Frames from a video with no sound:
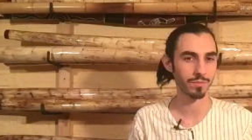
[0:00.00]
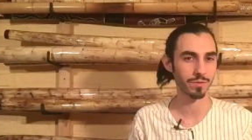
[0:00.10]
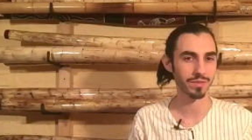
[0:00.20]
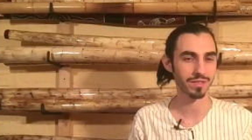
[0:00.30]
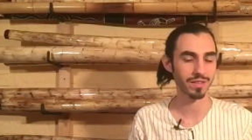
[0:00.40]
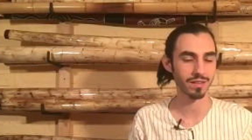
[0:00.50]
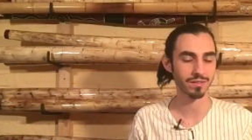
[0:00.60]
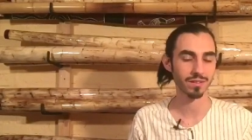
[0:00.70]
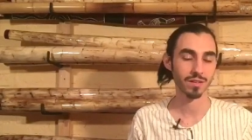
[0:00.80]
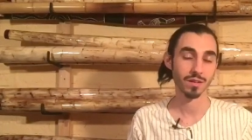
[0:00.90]
your
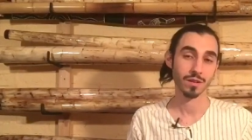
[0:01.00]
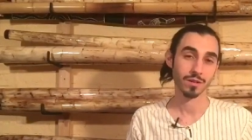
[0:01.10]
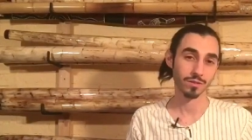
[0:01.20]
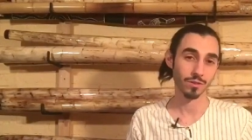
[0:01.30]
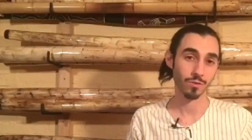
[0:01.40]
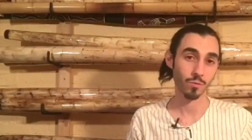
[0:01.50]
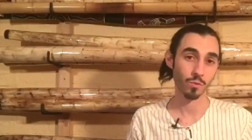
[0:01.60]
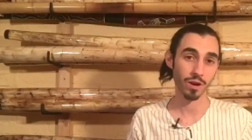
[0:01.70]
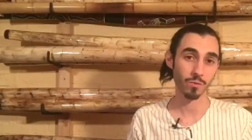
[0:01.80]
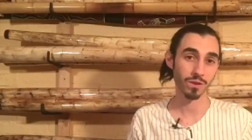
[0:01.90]
mistakes. So
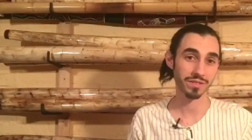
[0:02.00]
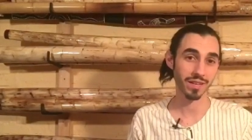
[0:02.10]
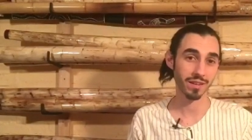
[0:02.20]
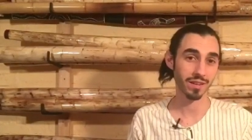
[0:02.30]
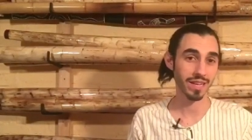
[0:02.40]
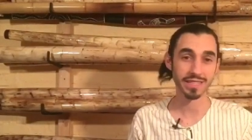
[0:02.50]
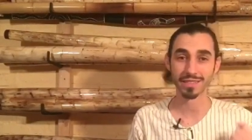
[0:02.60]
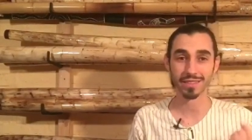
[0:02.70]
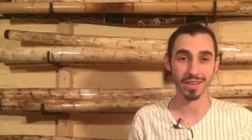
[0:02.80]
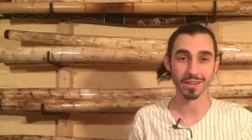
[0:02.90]
we're at 110.
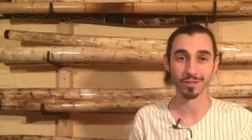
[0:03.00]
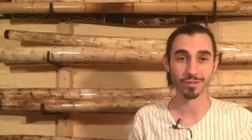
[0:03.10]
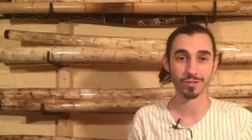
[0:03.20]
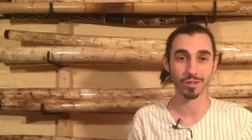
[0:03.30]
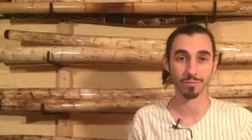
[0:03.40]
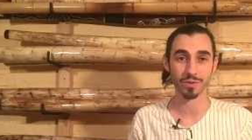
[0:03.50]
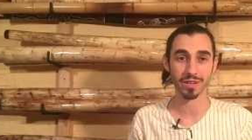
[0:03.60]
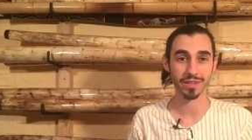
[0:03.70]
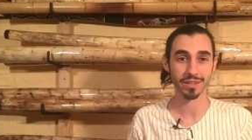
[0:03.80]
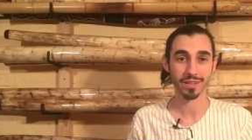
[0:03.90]
Instantly, I could just jump
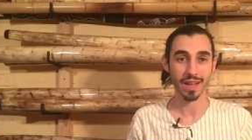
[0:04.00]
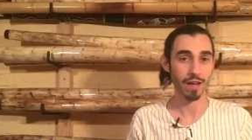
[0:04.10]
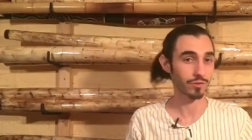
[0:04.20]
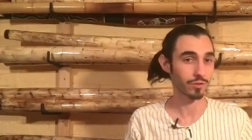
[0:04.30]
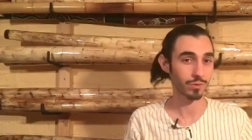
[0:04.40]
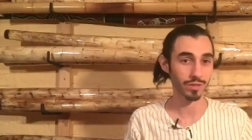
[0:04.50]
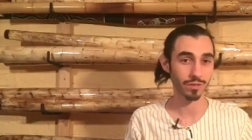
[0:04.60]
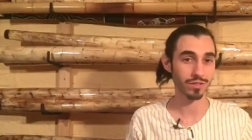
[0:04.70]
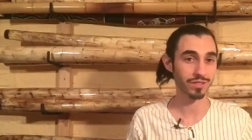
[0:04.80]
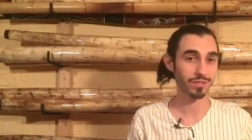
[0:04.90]
right in after doing
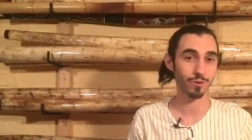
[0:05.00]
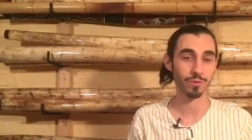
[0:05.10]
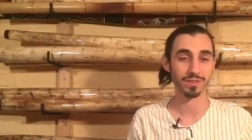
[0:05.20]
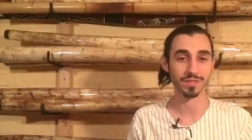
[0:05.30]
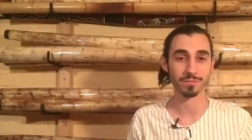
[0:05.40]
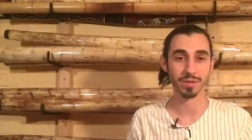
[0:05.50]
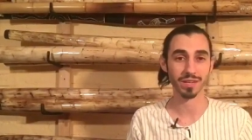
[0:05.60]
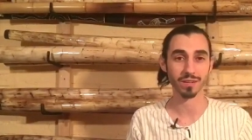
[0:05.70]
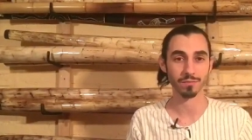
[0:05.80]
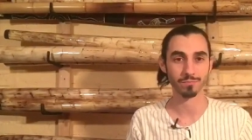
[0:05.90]
all these slow ones and pick
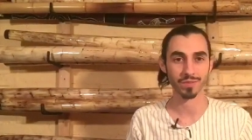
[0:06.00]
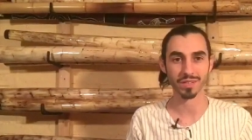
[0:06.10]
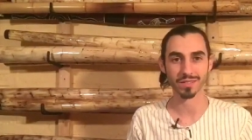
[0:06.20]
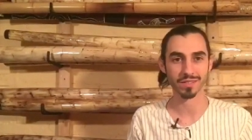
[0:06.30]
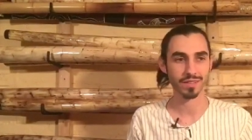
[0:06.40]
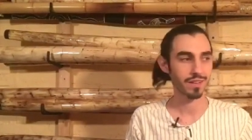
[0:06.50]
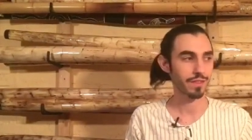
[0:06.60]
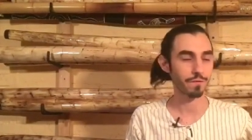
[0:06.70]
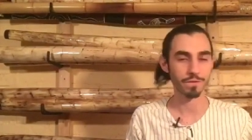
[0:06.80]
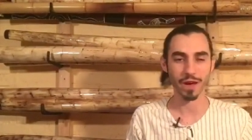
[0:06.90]
it up, because
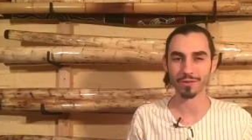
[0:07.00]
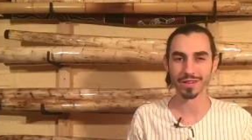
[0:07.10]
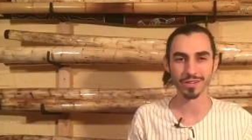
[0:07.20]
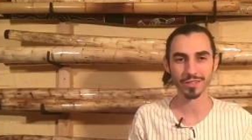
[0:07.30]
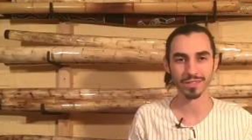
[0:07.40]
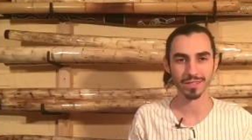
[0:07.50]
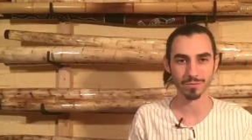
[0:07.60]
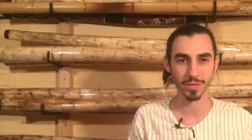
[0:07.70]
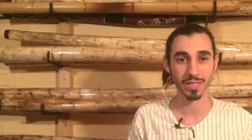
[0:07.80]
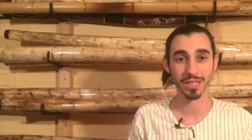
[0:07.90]
the foundation is
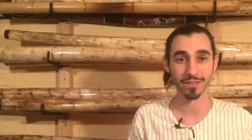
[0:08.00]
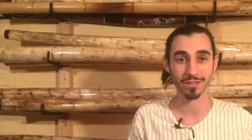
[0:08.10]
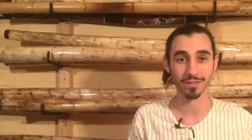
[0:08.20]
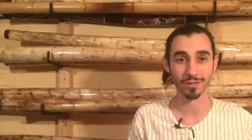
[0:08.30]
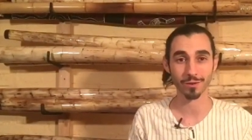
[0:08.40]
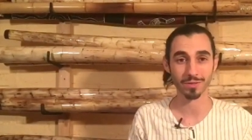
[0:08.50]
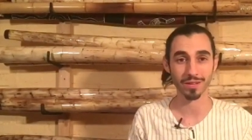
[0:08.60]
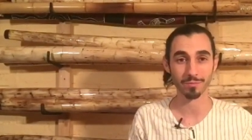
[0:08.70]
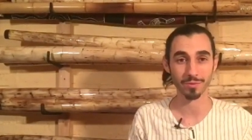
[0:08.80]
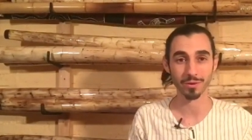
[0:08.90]
really in the slow
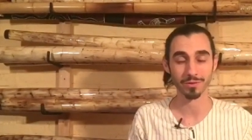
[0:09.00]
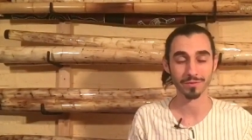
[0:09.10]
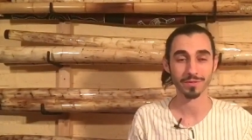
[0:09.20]
tempo.